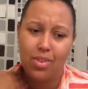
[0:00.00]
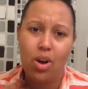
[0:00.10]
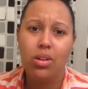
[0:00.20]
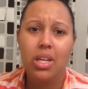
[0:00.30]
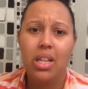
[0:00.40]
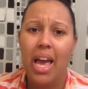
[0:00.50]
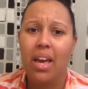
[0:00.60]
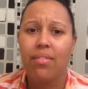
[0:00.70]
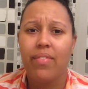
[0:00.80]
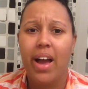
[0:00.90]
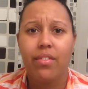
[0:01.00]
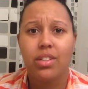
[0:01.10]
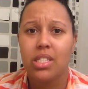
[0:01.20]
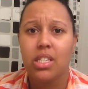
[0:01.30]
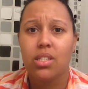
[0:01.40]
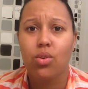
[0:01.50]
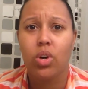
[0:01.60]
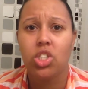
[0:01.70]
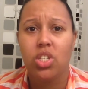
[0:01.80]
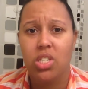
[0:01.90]
only like five or six
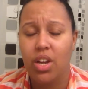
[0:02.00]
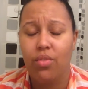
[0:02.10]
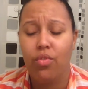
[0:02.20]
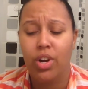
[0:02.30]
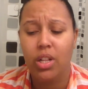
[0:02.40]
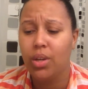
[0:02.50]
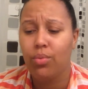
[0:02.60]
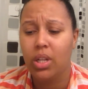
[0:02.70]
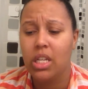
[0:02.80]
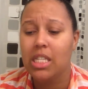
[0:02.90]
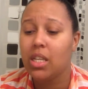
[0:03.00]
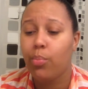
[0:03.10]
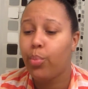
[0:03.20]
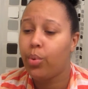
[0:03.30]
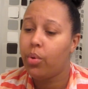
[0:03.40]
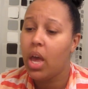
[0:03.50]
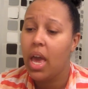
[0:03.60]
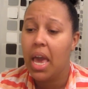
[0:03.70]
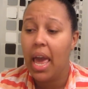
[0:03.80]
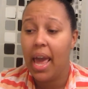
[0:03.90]
questions. They're really, really simple.
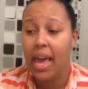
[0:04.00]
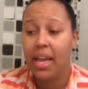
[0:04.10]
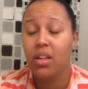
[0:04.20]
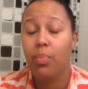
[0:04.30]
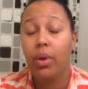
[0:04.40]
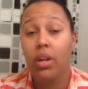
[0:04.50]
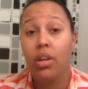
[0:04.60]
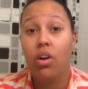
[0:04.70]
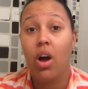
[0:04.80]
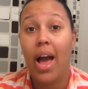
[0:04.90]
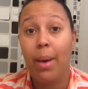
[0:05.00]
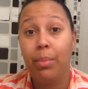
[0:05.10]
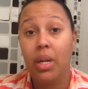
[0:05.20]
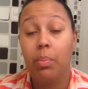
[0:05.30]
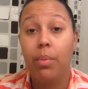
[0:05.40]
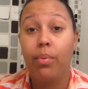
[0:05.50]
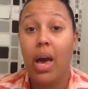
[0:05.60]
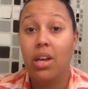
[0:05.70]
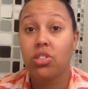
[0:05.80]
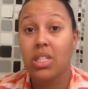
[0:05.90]
And depending on how many people
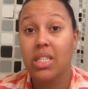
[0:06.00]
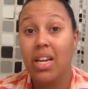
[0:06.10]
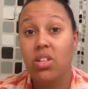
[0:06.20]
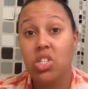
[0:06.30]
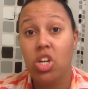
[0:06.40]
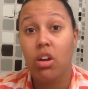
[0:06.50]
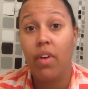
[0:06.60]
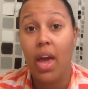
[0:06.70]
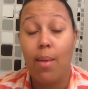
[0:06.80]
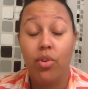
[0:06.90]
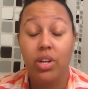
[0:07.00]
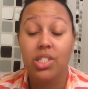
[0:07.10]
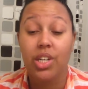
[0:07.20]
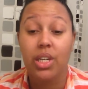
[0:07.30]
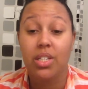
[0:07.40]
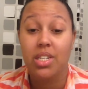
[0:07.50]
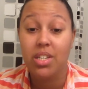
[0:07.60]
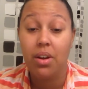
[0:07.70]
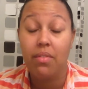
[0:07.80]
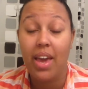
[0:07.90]
actually take the survey, I'm going to turn the
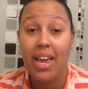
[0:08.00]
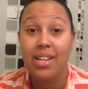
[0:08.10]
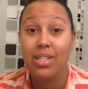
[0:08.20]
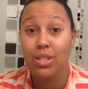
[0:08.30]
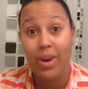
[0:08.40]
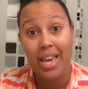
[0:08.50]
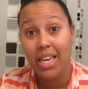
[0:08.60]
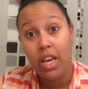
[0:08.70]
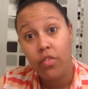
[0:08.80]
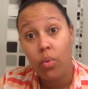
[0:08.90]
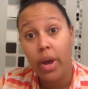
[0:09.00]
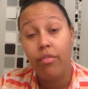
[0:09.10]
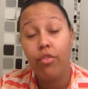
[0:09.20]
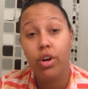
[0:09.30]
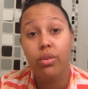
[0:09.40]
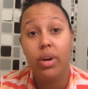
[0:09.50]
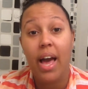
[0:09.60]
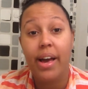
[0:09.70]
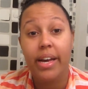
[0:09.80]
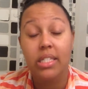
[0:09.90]
survey into a giveaway for you
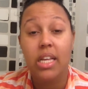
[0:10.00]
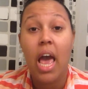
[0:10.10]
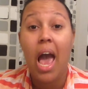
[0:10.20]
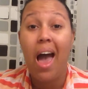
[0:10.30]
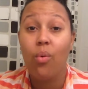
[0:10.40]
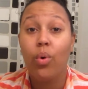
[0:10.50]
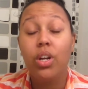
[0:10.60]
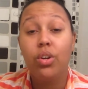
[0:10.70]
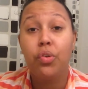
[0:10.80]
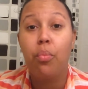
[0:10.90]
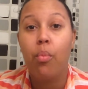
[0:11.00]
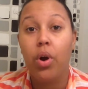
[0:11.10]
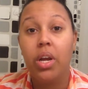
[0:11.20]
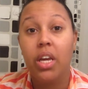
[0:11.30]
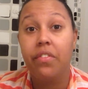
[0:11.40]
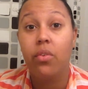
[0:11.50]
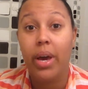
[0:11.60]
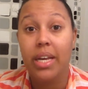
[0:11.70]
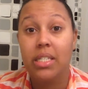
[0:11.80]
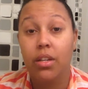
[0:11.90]
guys. I want to do more
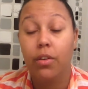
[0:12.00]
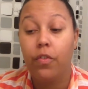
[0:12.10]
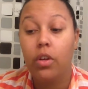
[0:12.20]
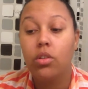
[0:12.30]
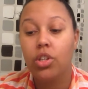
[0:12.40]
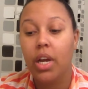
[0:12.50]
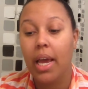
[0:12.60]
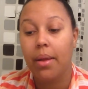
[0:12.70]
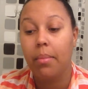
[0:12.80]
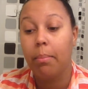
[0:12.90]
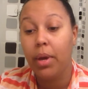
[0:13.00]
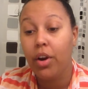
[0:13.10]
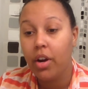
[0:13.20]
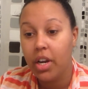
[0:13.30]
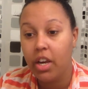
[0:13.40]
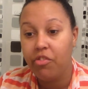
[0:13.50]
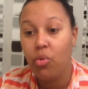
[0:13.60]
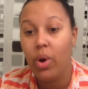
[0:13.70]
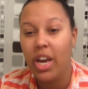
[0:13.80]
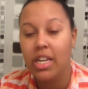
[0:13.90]
giveaways in the future and bigger
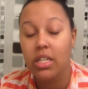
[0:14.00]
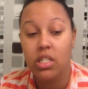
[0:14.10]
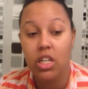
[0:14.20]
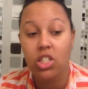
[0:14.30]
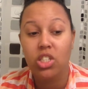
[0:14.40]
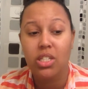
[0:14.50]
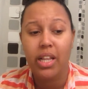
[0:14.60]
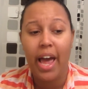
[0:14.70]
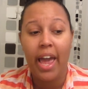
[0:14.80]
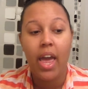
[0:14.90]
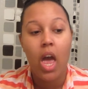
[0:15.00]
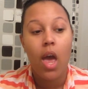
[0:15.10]
giveaways such as like